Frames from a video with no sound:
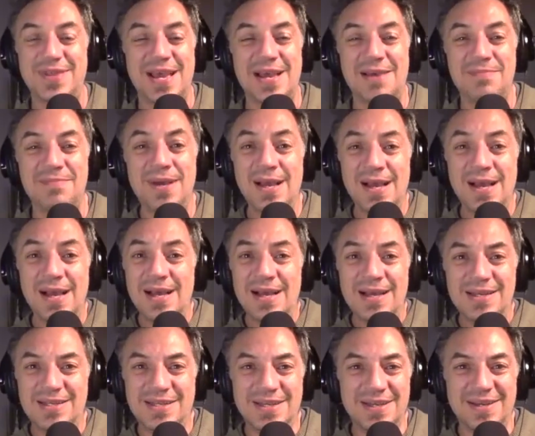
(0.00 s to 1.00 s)
to them
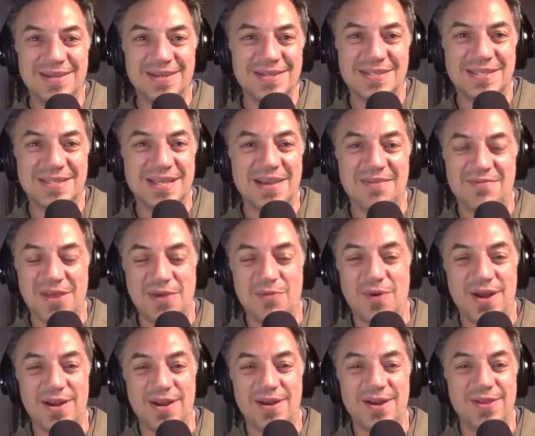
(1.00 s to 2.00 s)
to see if they
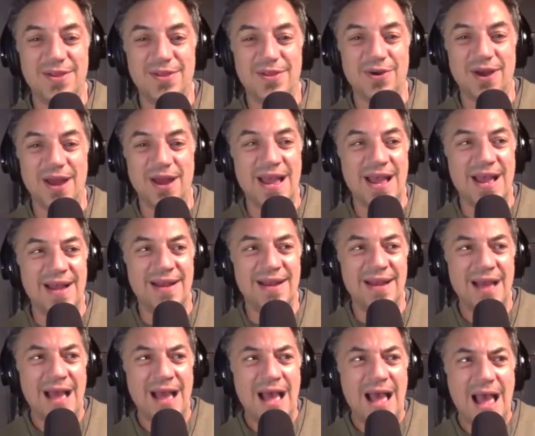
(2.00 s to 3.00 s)
want another. And
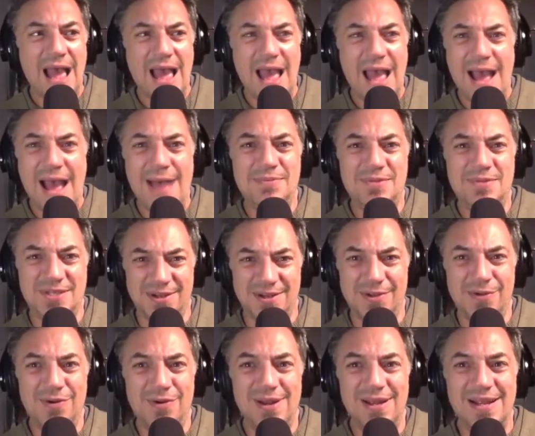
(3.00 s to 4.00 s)

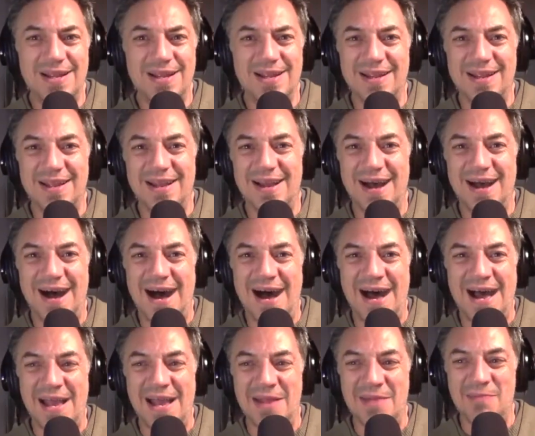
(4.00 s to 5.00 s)
absolutely,
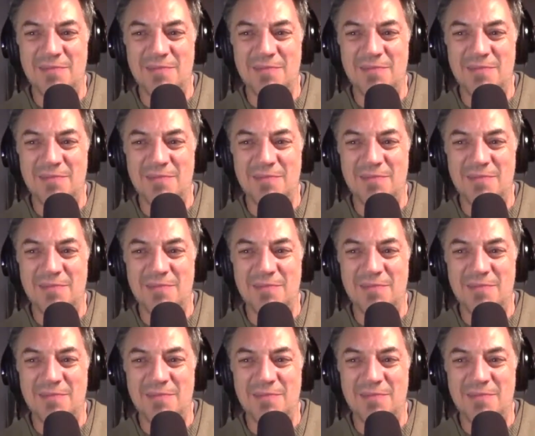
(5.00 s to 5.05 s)
I